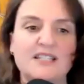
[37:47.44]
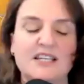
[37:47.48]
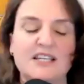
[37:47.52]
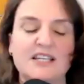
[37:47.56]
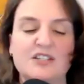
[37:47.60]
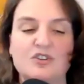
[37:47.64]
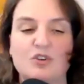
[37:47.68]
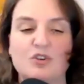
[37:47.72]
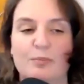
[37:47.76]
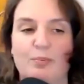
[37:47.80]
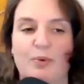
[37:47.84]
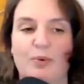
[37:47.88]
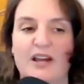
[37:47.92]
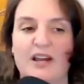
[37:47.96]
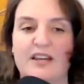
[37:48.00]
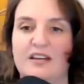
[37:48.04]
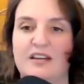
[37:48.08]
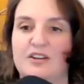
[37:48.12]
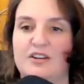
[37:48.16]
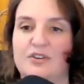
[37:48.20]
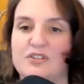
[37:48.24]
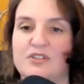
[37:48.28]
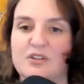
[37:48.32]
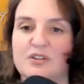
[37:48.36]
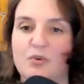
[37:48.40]
seasonal breaking
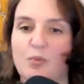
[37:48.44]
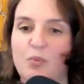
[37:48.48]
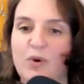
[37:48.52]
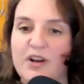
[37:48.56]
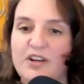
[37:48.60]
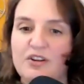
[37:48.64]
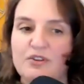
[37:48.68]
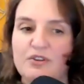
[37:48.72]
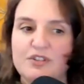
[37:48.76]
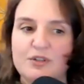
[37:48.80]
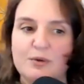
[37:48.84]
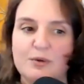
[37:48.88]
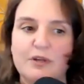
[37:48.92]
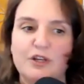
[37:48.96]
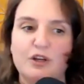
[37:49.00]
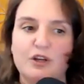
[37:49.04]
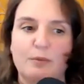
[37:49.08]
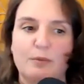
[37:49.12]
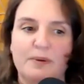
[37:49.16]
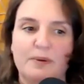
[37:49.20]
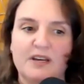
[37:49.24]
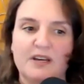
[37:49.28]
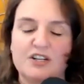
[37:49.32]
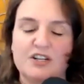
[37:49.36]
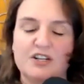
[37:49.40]
news. So when you're doing your
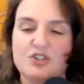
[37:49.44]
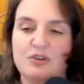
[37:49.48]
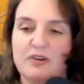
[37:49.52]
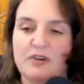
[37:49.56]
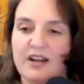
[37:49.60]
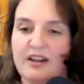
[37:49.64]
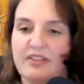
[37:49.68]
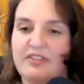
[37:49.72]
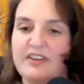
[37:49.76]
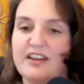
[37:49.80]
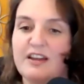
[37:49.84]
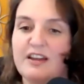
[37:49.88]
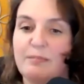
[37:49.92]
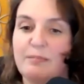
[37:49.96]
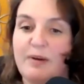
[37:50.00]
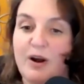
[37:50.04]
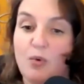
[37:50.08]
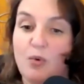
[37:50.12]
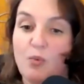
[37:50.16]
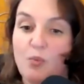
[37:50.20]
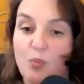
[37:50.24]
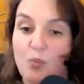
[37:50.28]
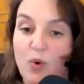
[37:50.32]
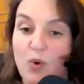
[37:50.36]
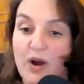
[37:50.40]
pitch, you got to think
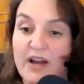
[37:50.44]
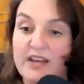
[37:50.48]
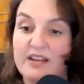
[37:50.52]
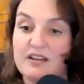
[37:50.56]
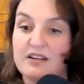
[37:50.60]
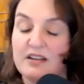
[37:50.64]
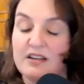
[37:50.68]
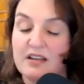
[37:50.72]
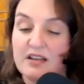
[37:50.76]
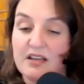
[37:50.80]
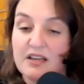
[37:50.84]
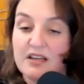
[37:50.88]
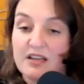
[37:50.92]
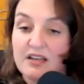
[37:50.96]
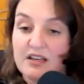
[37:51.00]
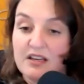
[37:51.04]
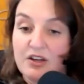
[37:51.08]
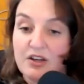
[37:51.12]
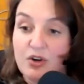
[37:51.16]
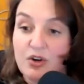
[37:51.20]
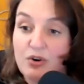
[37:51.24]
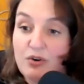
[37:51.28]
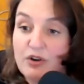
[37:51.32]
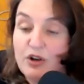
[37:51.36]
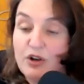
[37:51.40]
about what
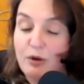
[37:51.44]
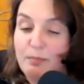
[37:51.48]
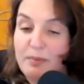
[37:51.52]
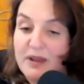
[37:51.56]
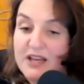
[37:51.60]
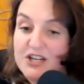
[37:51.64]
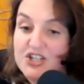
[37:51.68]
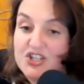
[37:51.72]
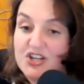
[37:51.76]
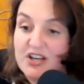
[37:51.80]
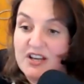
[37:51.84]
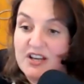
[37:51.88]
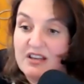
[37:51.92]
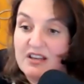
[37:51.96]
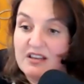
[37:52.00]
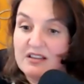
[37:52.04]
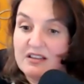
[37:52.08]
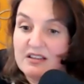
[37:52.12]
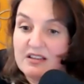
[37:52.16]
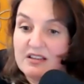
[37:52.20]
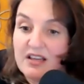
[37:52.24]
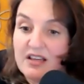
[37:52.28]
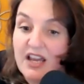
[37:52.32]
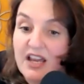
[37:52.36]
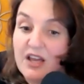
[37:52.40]
who you're pitching
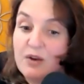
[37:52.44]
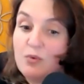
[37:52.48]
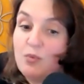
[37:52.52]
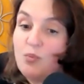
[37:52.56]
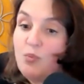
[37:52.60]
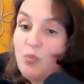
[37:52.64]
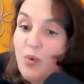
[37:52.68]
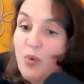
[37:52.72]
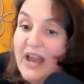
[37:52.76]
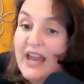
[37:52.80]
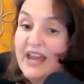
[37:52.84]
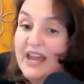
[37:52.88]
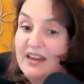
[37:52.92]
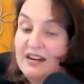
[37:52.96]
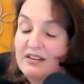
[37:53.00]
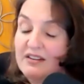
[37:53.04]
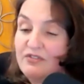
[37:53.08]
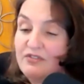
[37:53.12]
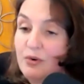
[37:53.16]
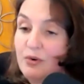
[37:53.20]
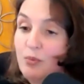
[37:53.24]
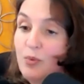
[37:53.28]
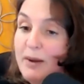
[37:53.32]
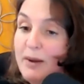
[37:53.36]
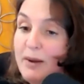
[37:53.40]
and when
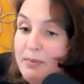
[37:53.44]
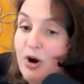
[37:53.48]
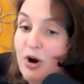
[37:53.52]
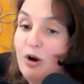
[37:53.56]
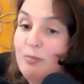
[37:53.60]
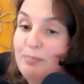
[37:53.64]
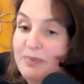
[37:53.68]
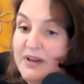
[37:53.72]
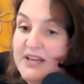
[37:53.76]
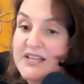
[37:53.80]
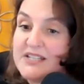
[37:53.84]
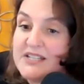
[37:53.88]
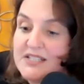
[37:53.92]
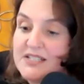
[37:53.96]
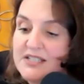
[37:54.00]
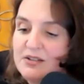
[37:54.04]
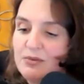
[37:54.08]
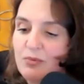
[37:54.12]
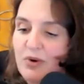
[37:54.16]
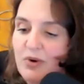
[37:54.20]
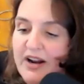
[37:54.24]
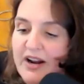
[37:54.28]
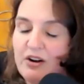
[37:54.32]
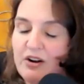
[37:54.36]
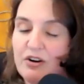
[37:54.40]
for what purpose,
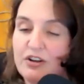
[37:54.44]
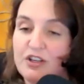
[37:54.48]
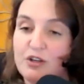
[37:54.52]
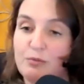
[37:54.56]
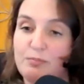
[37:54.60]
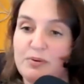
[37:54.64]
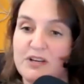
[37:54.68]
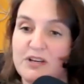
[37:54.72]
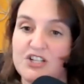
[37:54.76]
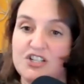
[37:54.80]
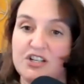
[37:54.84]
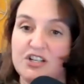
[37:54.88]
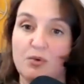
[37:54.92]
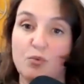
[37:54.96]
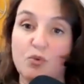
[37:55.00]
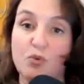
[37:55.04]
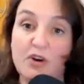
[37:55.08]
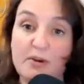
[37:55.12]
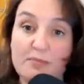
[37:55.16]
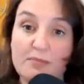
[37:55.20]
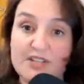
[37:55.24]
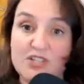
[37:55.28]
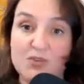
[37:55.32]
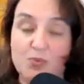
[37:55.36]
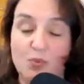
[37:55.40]
right? Are you pitching
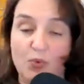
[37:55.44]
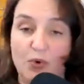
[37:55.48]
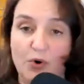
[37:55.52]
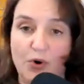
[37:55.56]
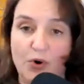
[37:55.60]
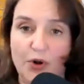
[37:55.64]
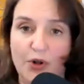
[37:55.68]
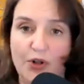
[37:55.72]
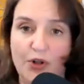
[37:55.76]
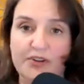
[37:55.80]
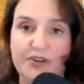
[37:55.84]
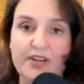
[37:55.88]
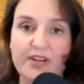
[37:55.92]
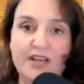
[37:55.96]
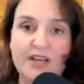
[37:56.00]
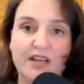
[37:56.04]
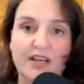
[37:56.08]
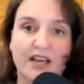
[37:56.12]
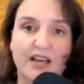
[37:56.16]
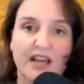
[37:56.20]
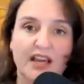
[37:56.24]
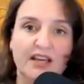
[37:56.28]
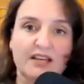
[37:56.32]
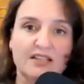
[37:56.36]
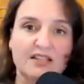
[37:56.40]
women's world
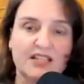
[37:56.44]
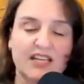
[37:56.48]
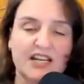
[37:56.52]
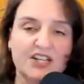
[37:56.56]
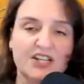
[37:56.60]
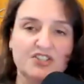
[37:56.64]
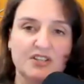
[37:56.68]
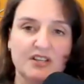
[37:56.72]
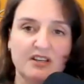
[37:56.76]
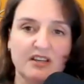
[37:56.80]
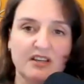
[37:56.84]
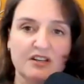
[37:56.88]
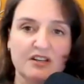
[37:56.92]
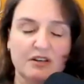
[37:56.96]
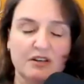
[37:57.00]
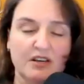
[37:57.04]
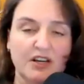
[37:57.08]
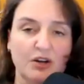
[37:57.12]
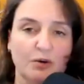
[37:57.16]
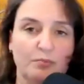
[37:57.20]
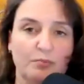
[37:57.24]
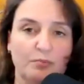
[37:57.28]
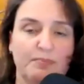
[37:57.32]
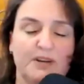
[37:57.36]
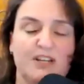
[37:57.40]
and teaching, you
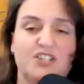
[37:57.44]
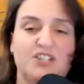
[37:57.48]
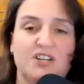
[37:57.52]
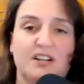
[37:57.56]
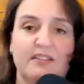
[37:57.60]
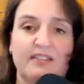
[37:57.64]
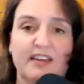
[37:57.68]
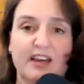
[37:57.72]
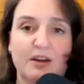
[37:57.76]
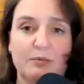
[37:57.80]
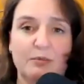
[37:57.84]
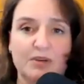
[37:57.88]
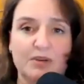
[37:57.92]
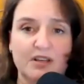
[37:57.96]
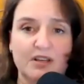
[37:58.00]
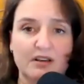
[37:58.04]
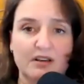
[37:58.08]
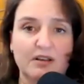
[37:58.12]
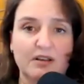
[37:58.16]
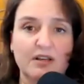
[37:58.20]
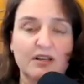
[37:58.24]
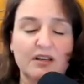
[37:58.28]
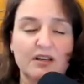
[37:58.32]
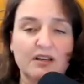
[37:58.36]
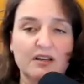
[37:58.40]
know, pitching them a uh,
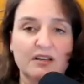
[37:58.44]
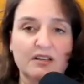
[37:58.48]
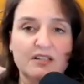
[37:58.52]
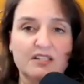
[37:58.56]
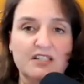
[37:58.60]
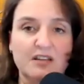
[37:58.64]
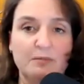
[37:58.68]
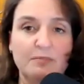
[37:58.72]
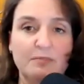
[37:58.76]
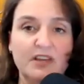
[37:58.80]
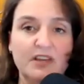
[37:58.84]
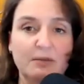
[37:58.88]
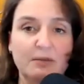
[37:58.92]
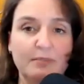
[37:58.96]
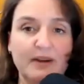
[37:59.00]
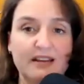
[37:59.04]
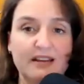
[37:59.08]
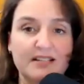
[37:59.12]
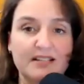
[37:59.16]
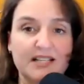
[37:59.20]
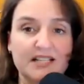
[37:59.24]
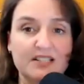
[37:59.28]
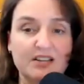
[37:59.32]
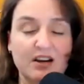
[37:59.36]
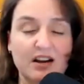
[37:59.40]
something about
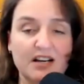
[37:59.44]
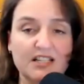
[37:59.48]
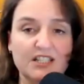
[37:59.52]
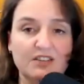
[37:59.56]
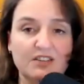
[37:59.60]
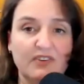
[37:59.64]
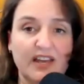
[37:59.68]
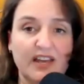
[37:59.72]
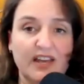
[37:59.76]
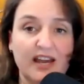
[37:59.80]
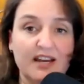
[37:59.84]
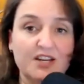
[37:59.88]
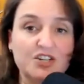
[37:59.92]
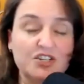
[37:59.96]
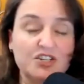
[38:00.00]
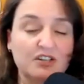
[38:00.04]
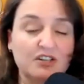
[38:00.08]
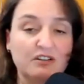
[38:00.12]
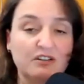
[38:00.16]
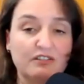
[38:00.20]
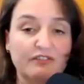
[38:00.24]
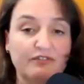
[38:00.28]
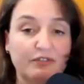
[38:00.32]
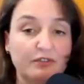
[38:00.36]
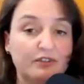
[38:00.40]

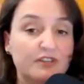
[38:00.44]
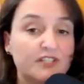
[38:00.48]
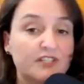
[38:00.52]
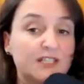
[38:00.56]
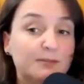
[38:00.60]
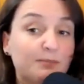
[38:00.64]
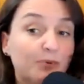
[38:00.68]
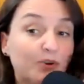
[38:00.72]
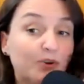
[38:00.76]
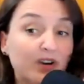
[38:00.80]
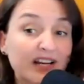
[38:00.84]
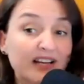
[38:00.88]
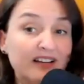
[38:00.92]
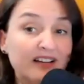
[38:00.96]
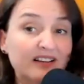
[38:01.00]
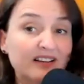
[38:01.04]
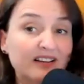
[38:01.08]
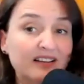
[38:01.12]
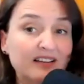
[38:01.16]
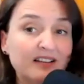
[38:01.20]
detoxification for the spring?